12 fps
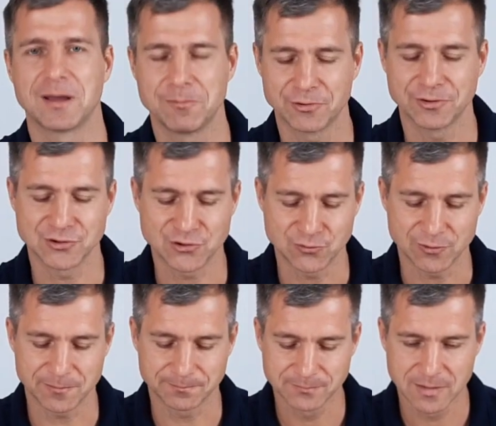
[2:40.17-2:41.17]
I'm pretty
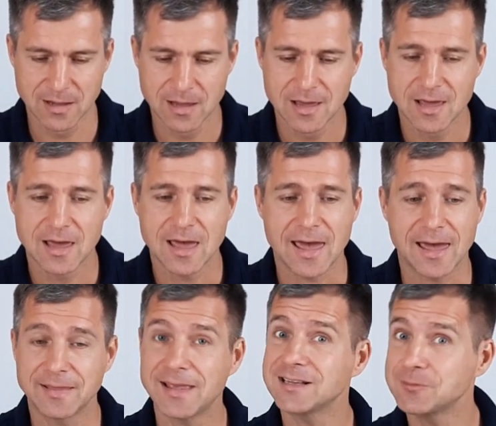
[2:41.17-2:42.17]
sure.
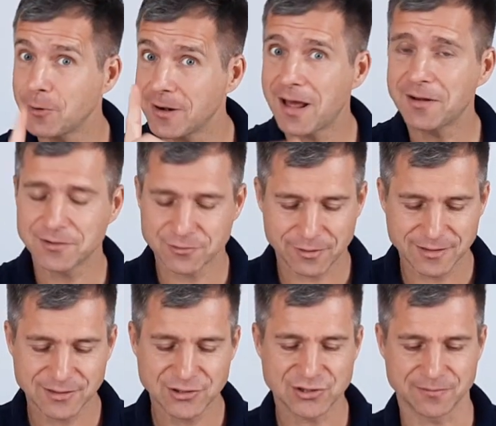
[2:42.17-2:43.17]
And there's one other
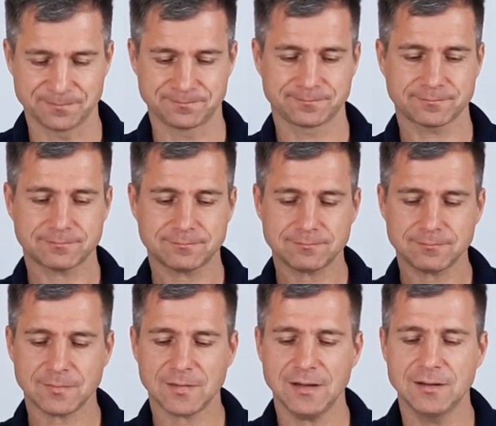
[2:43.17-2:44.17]
tradition.
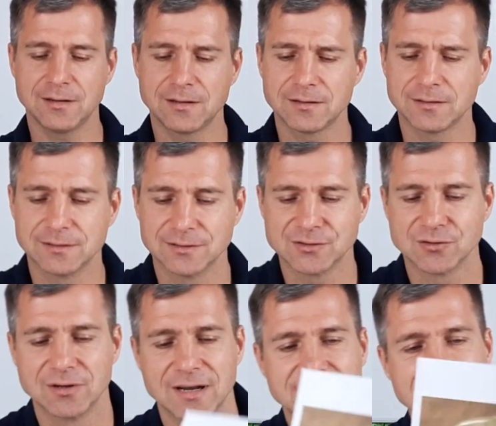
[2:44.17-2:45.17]
Uh,
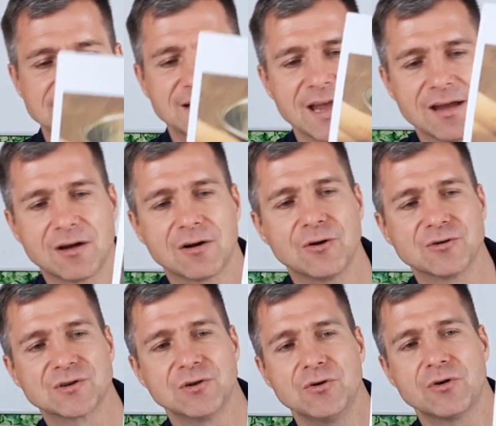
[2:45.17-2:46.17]
so let's take a
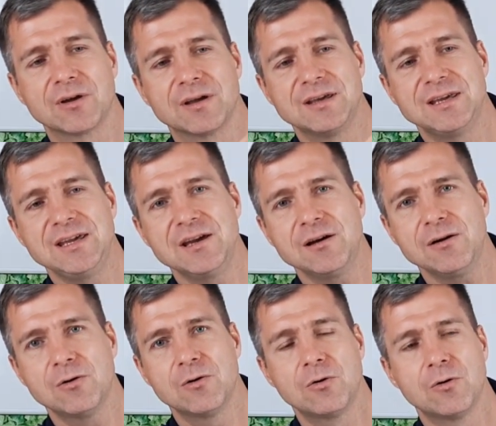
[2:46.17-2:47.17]
closer look.
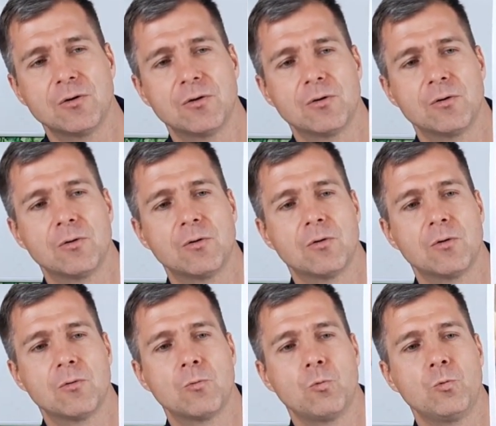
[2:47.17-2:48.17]
Here
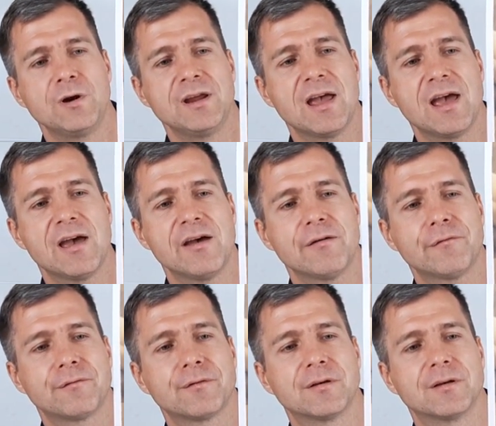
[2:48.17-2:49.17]
we
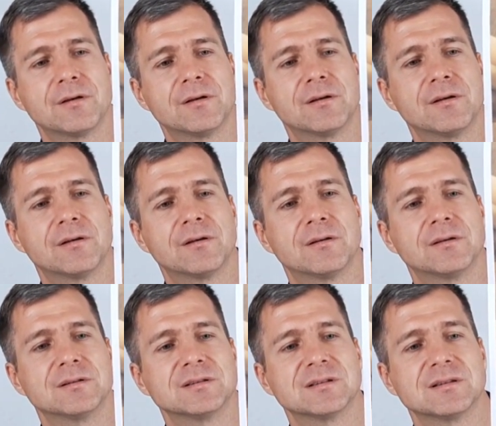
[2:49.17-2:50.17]
have
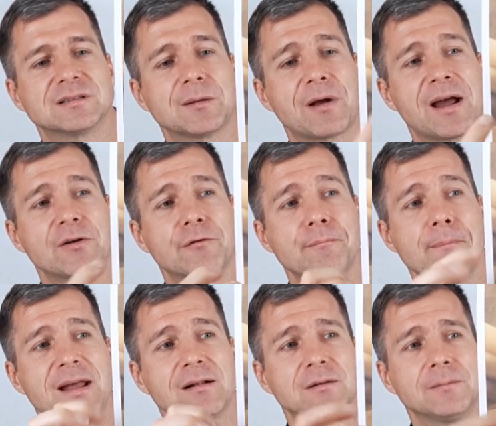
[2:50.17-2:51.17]
uh, some kind of
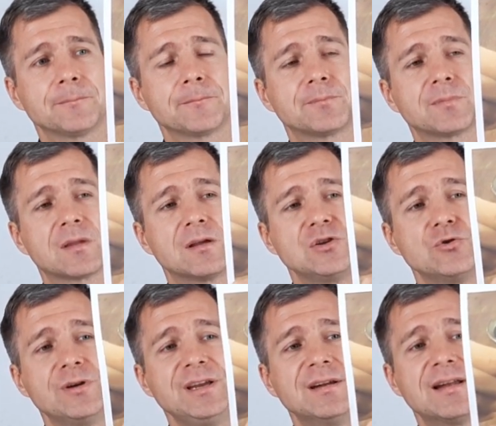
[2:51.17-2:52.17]
metal.
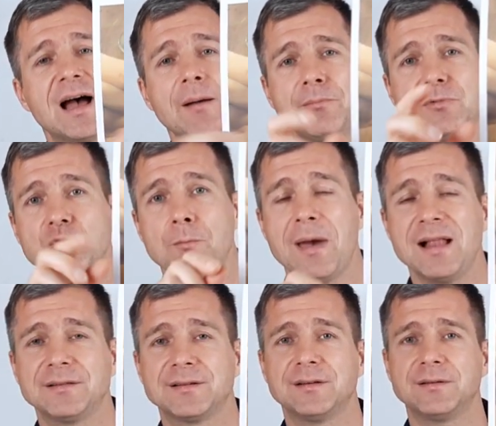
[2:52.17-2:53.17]
You heat it up, you
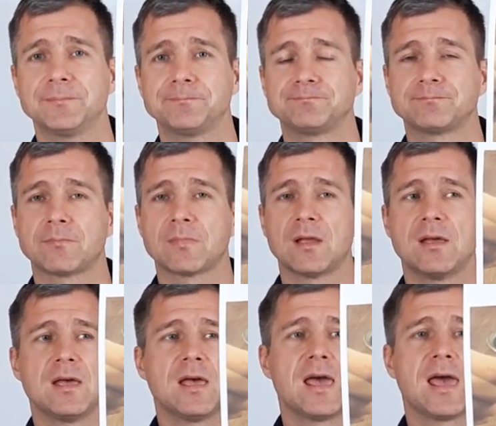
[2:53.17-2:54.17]
melt it,
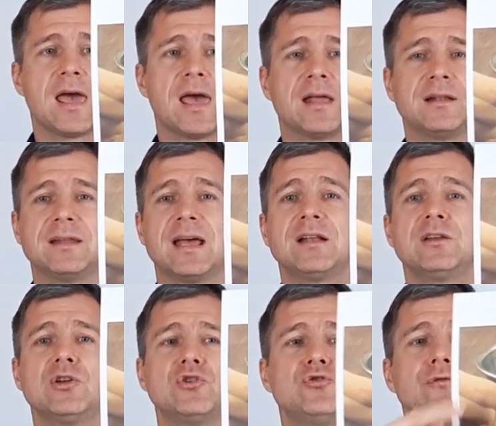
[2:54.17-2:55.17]
and
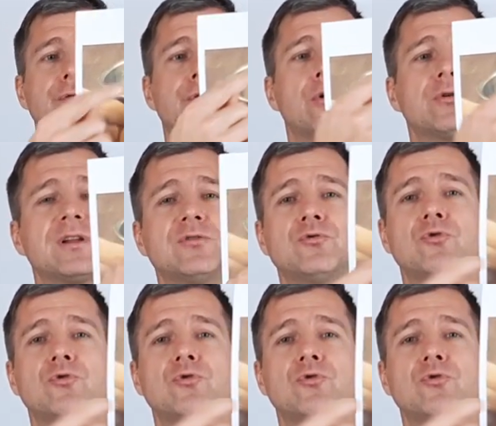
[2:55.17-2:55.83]
then you throw it into